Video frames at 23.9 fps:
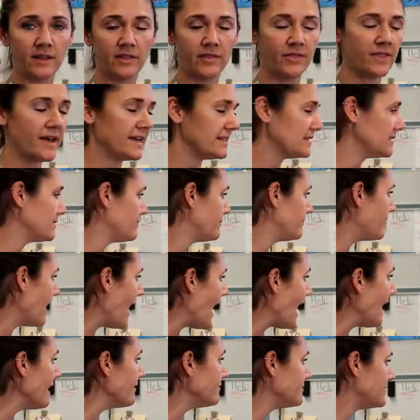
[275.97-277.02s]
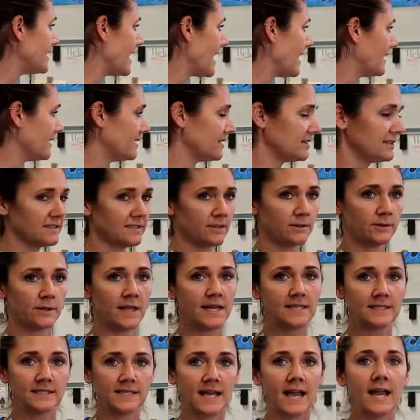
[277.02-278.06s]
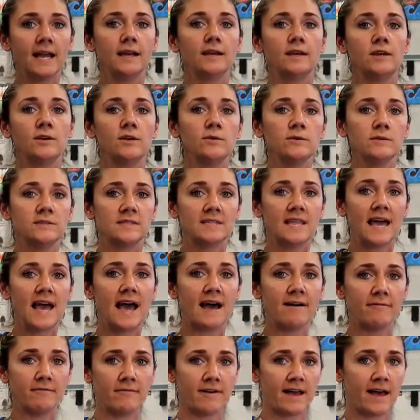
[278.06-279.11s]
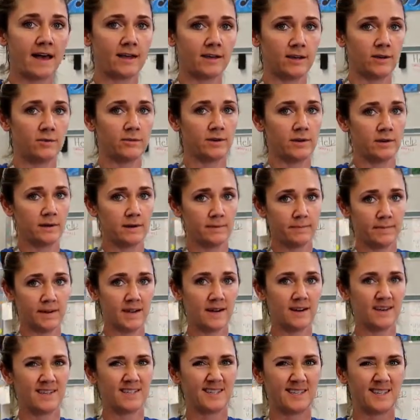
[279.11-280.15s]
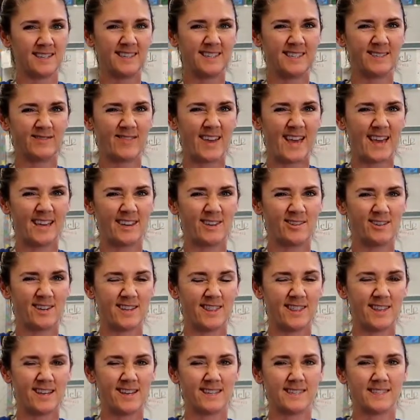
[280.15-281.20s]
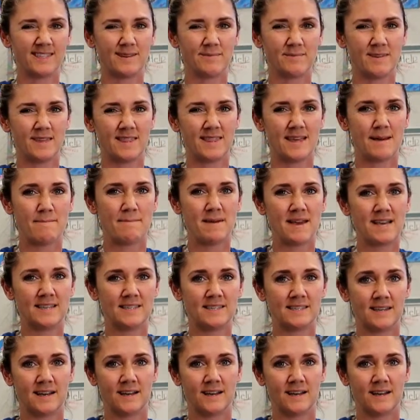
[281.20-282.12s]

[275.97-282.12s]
that's $5, so let's kind of use that value and compare it to this value to think of something that makes